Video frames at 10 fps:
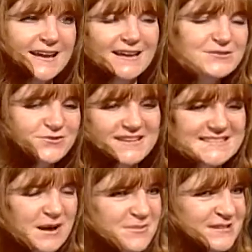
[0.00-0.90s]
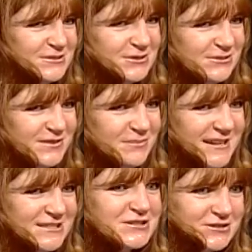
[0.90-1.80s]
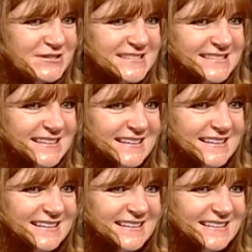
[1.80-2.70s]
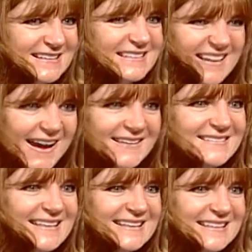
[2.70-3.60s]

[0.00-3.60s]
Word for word: and dress up and do goofy pictures. That's always fun. Yeah, it